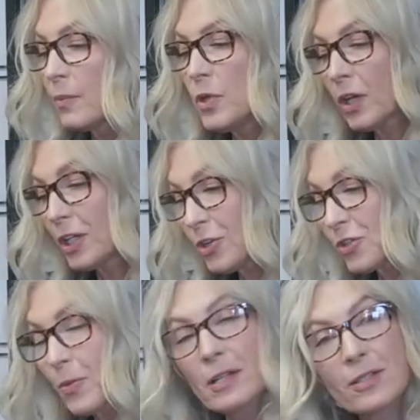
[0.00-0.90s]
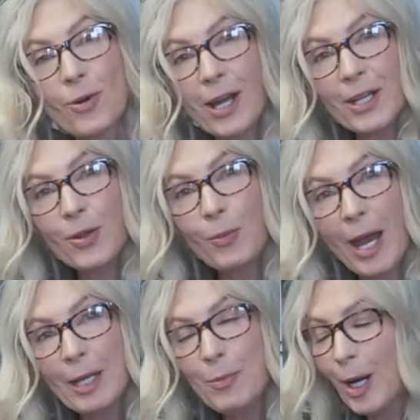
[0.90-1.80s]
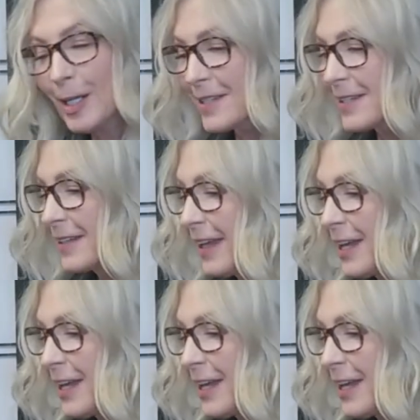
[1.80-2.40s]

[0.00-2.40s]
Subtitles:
You can use them also on other body parts.